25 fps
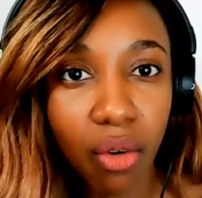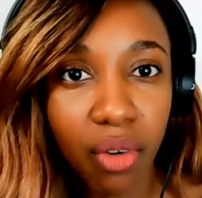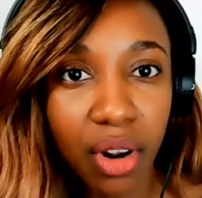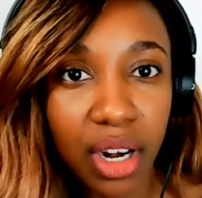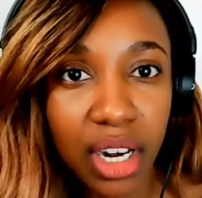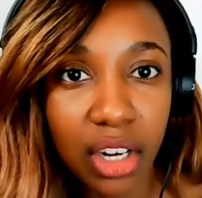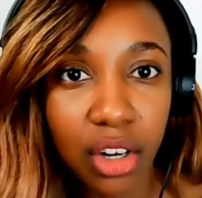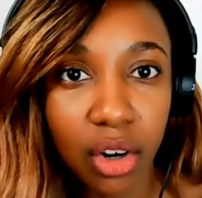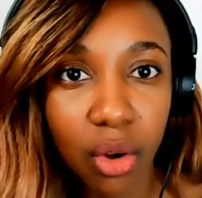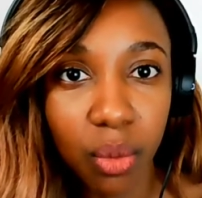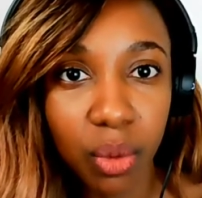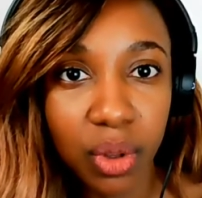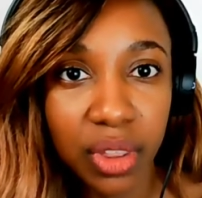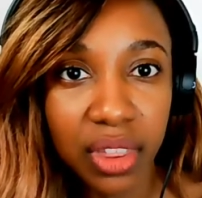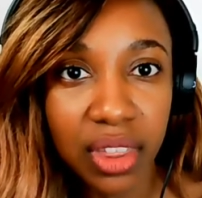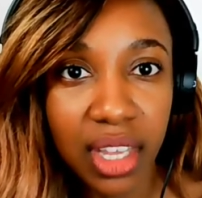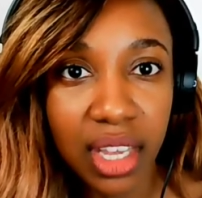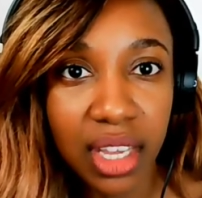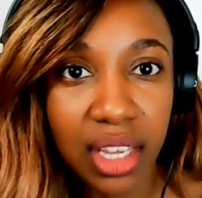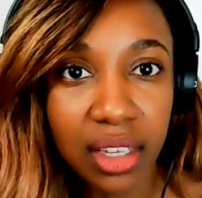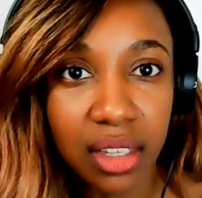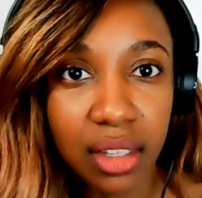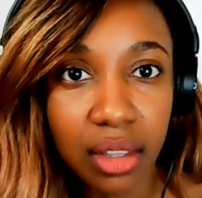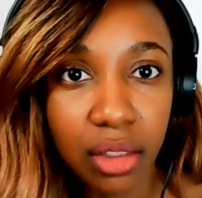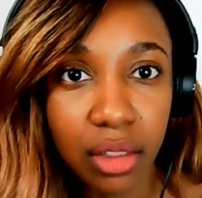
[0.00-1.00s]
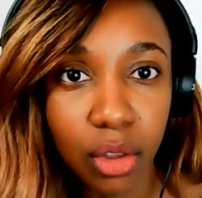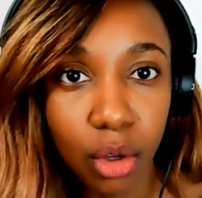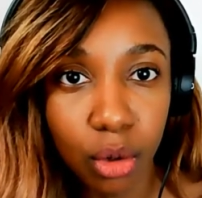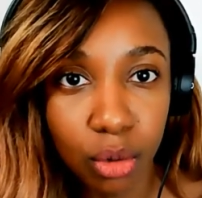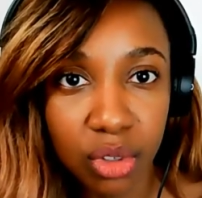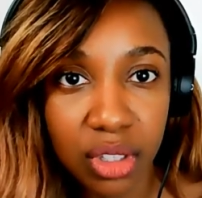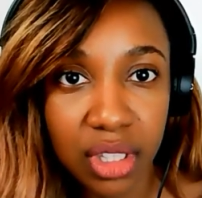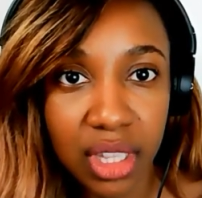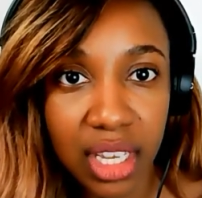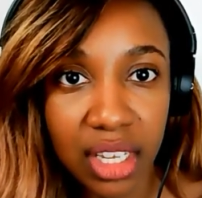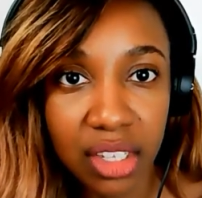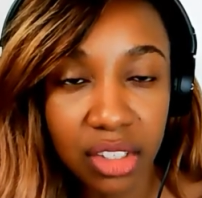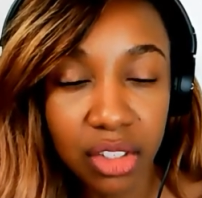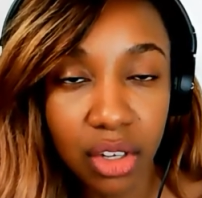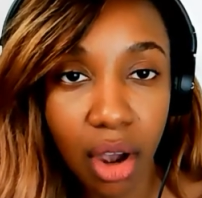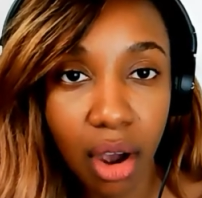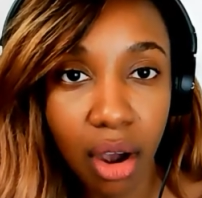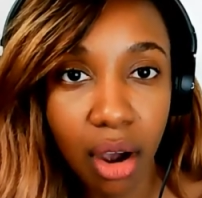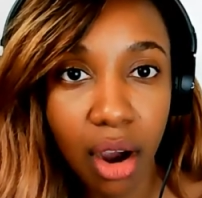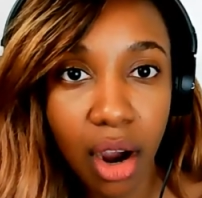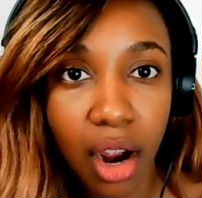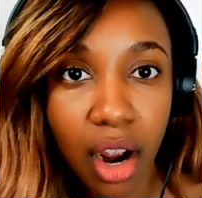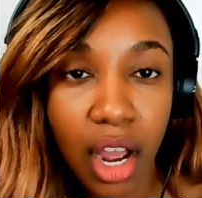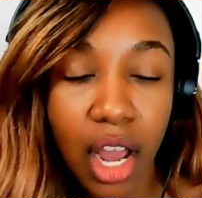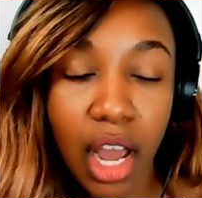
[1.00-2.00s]
already know what they those things
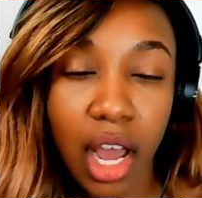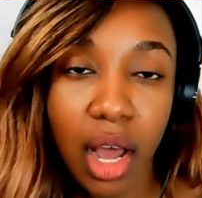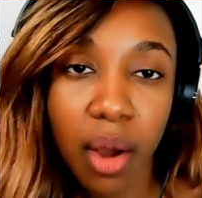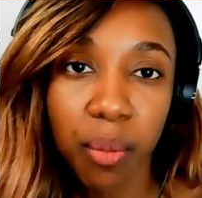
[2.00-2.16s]
are